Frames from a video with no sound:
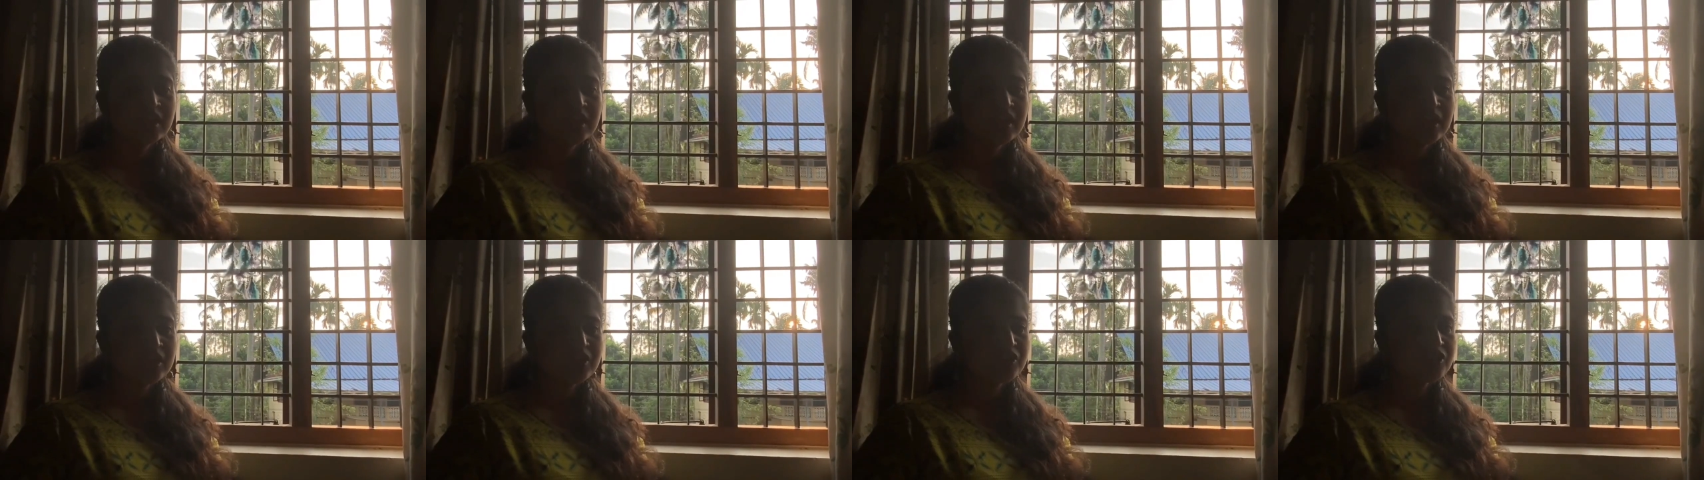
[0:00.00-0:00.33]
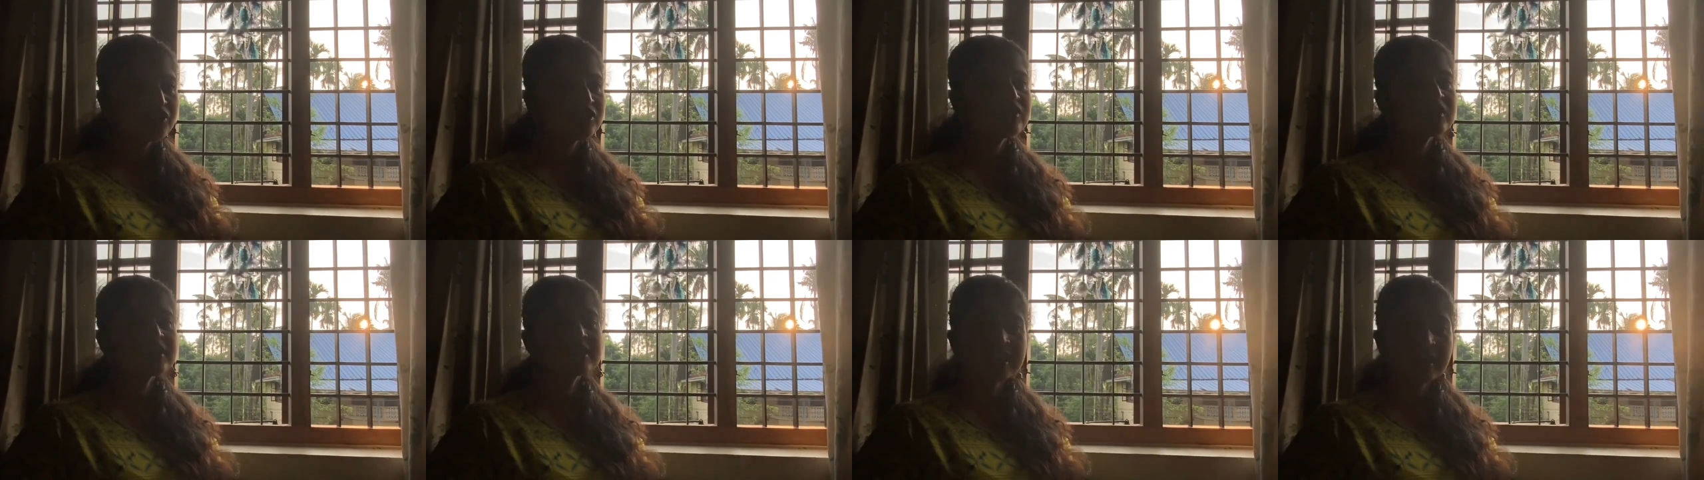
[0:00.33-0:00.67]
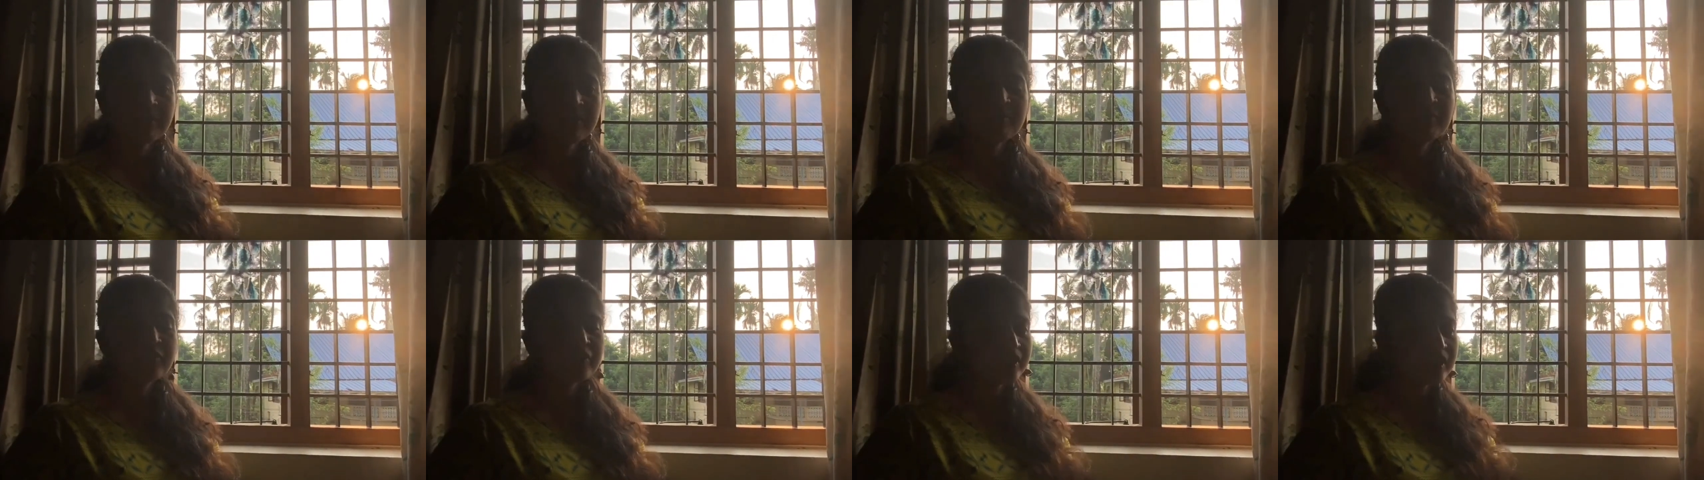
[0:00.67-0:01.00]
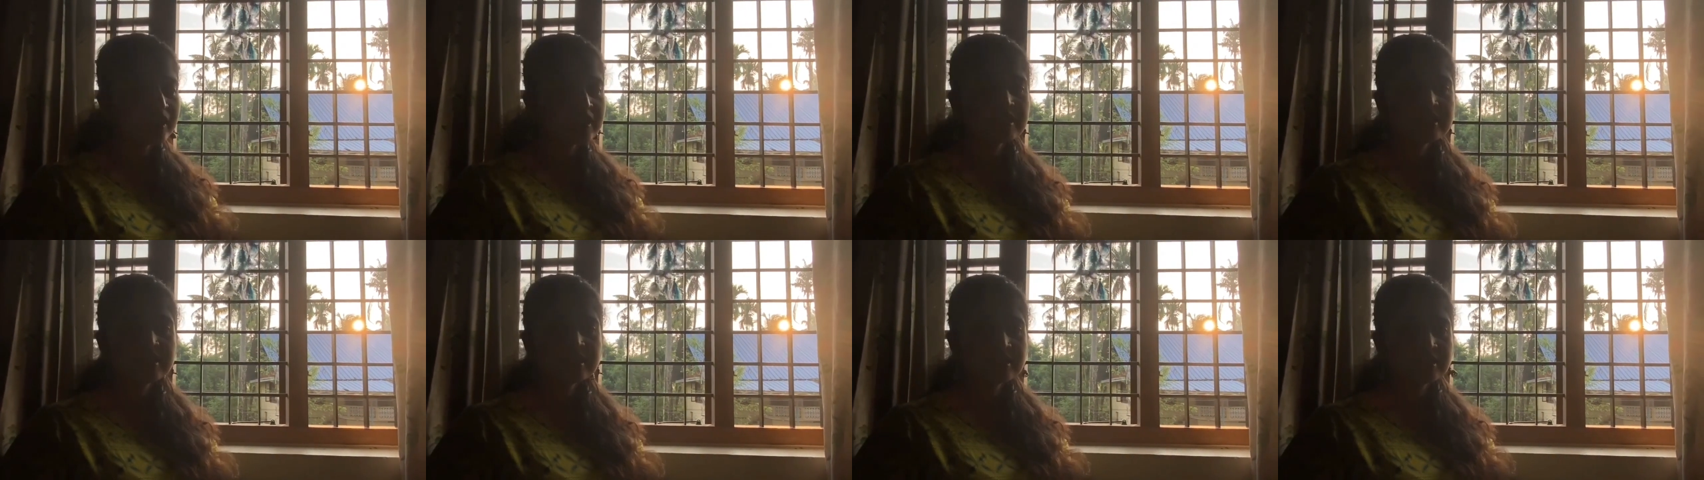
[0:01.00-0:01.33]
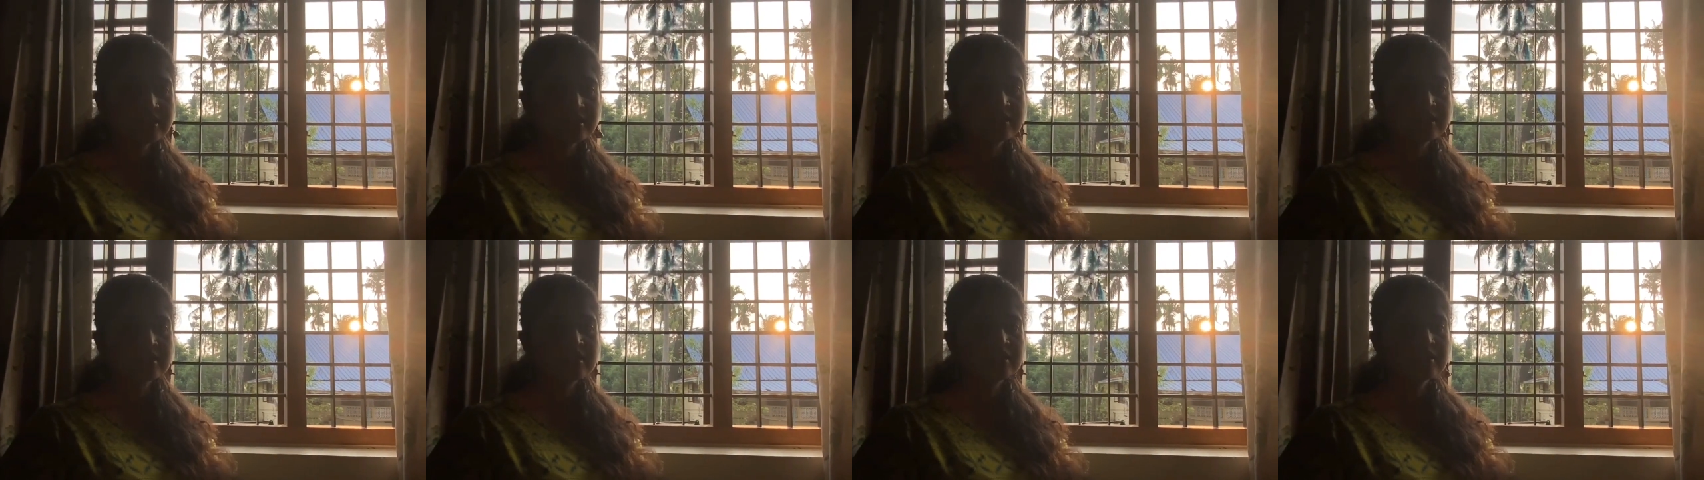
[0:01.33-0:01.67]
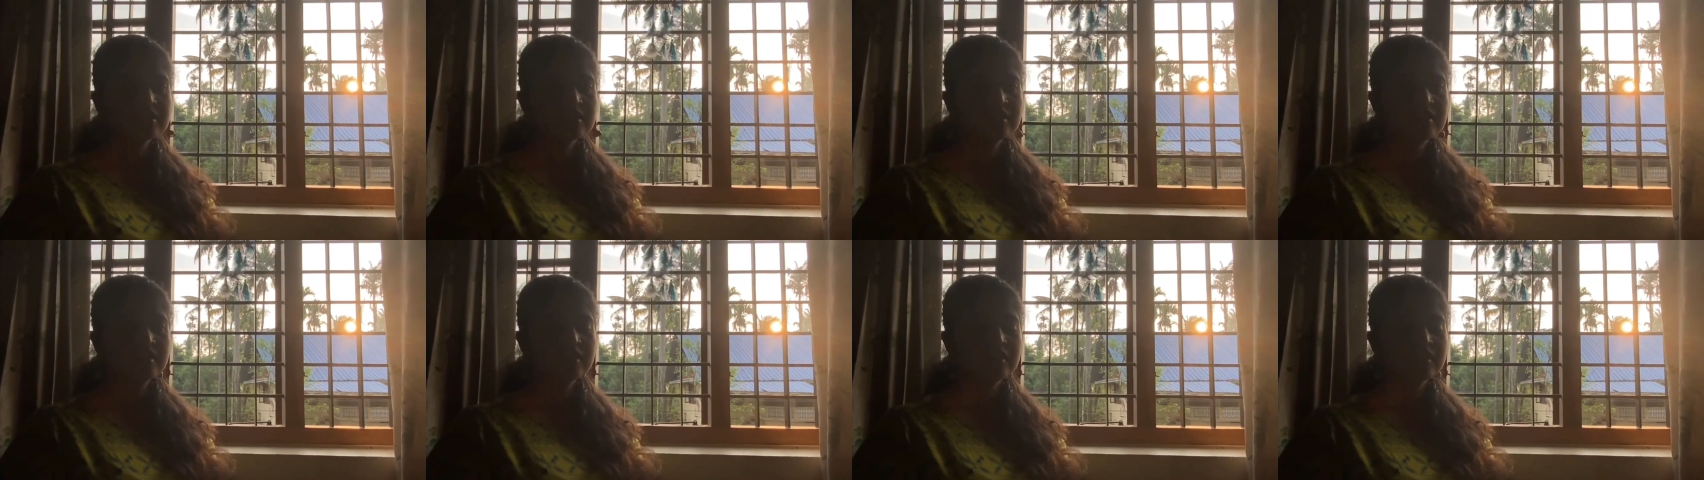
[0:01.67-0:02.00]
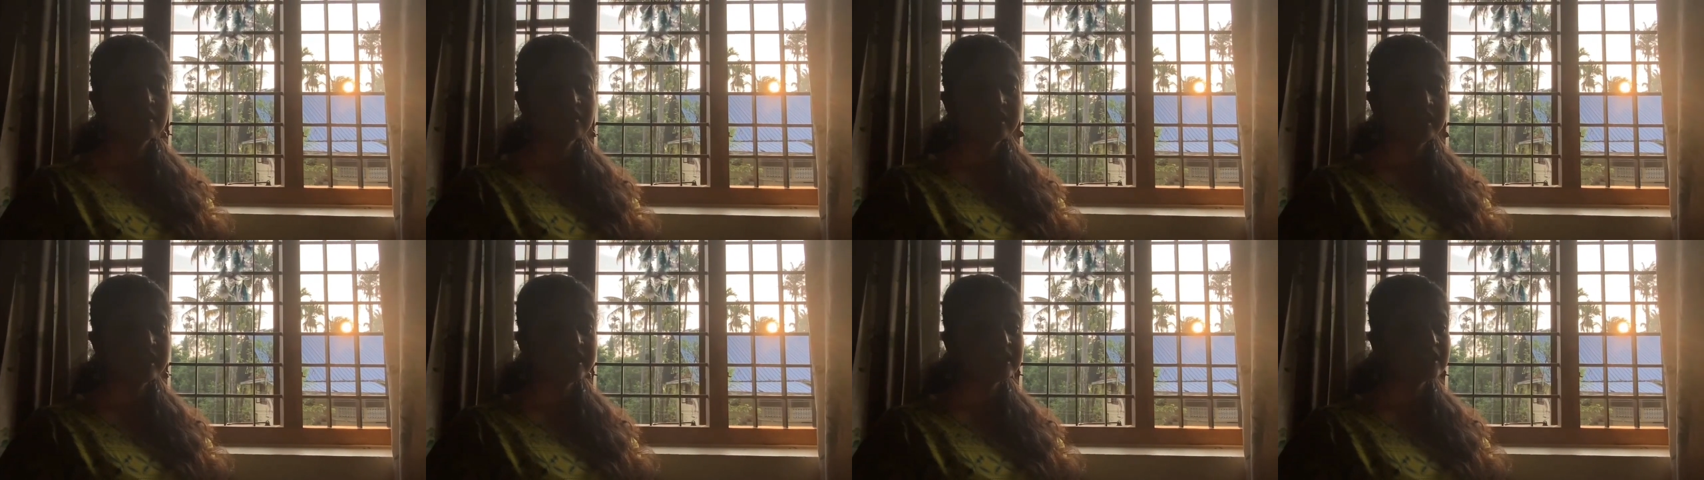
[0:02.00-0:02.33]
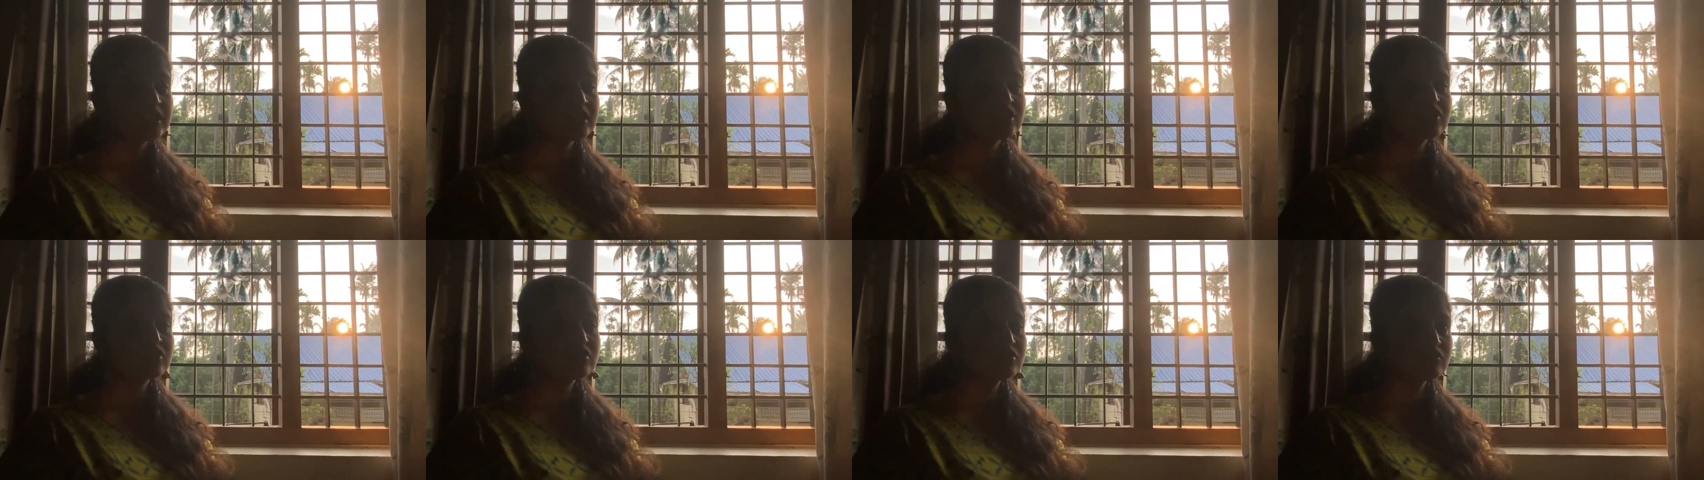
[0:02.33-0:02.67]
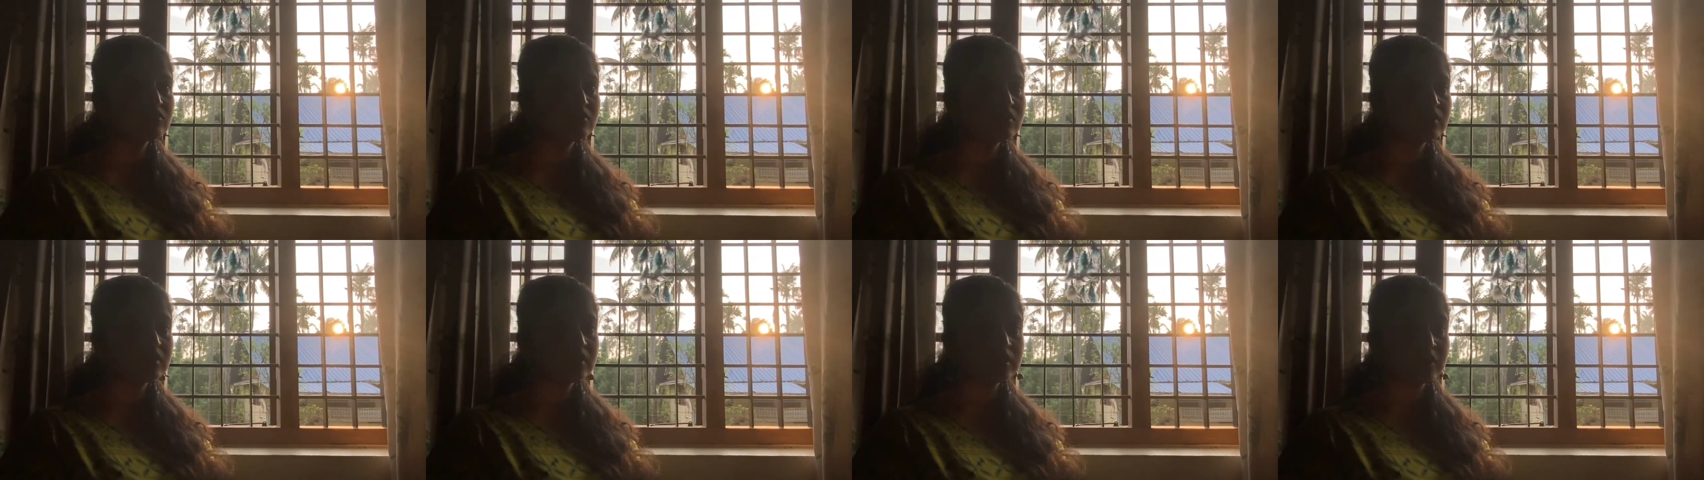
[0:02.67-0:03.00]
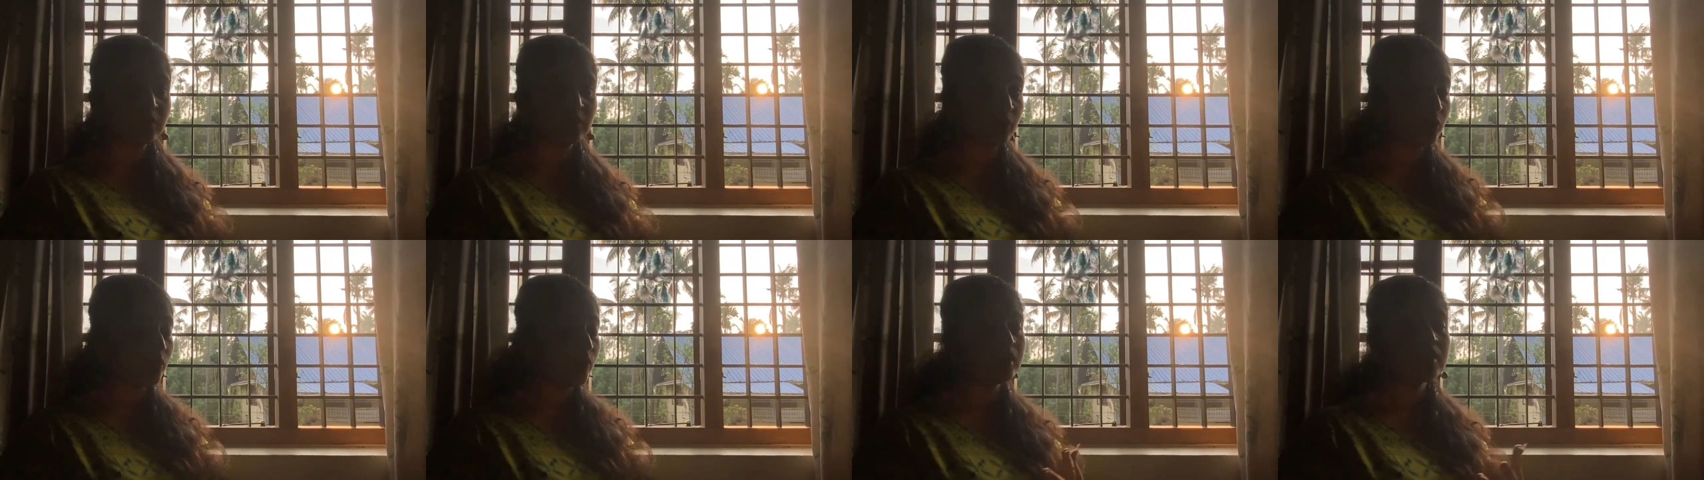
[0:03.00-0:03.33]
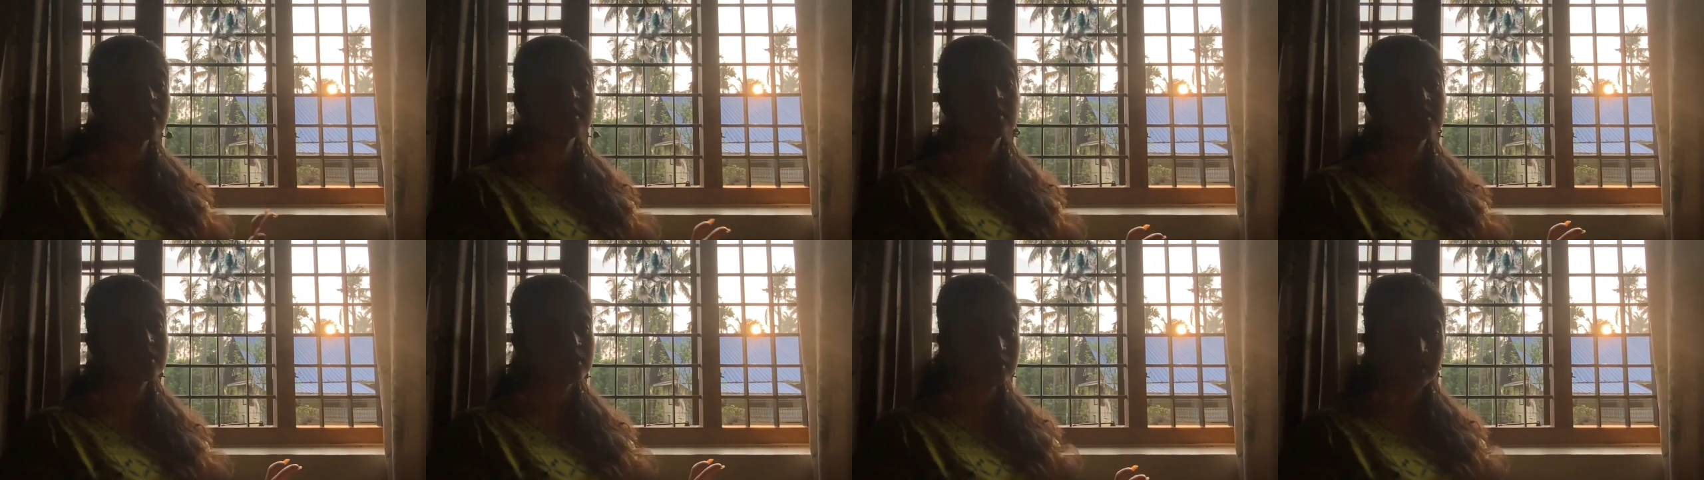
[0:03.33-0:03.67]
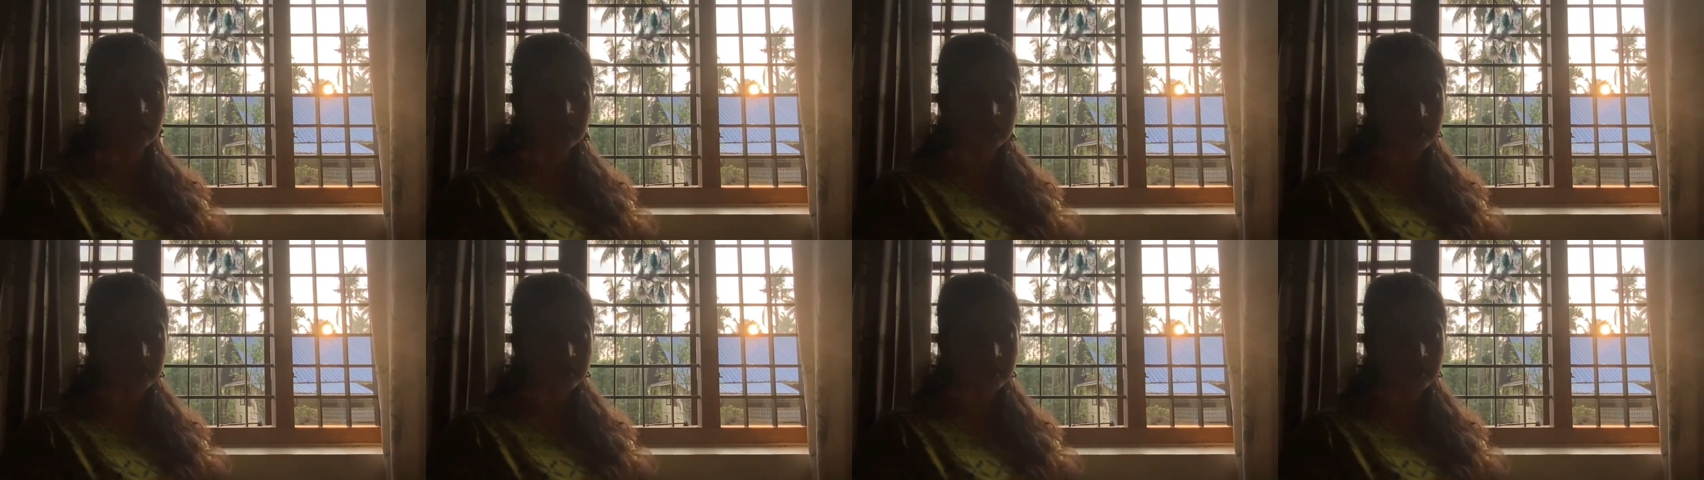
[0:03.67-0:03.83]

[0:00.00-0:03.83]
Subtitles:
(no speaker visible)